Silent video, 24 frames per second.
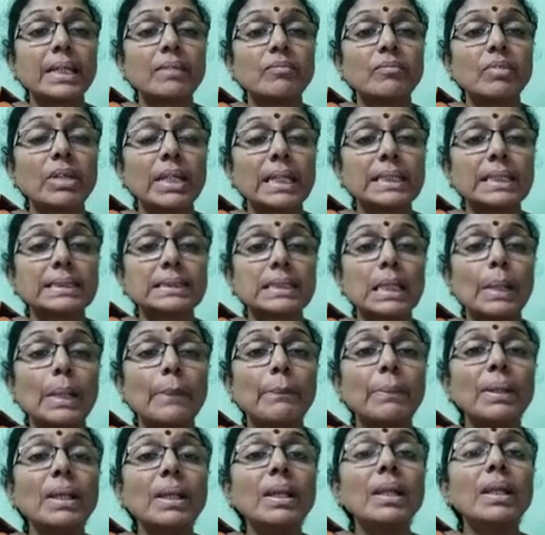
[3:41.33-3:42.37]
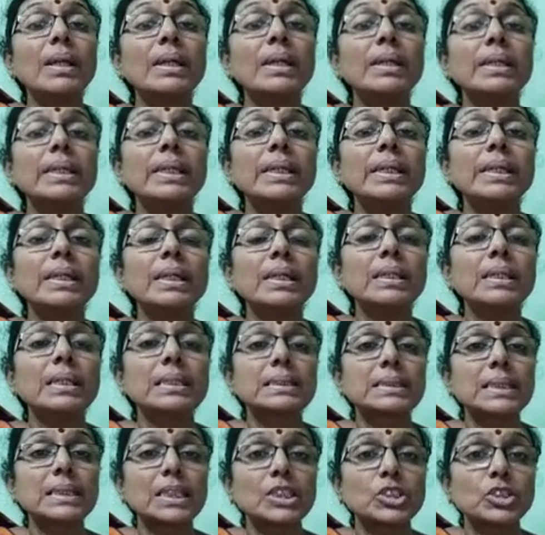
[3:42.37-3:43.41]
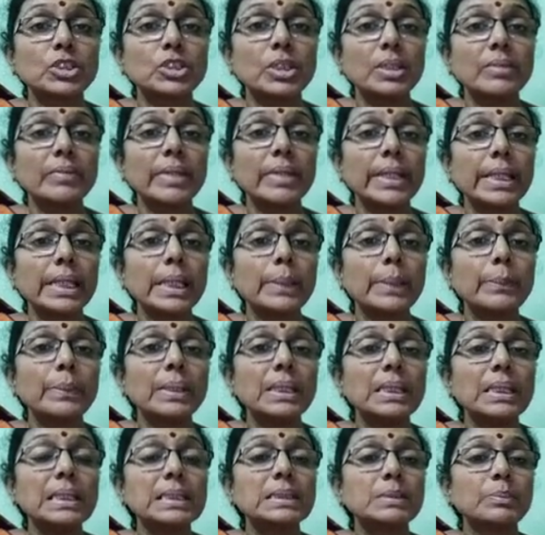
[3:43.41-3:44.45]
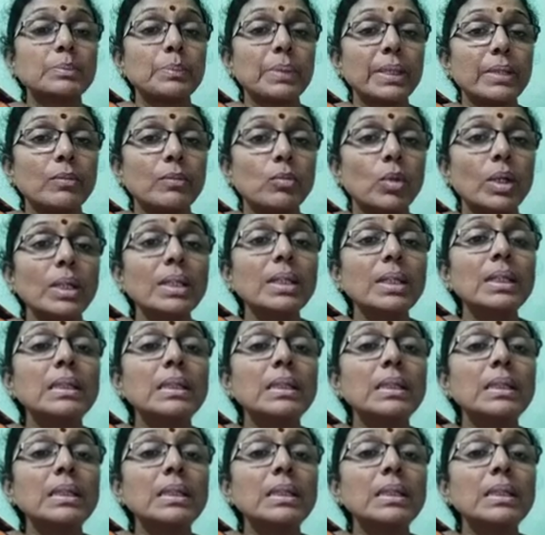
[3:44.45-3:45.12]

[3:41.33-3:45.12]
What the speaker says: For example, here the structure variable is p1.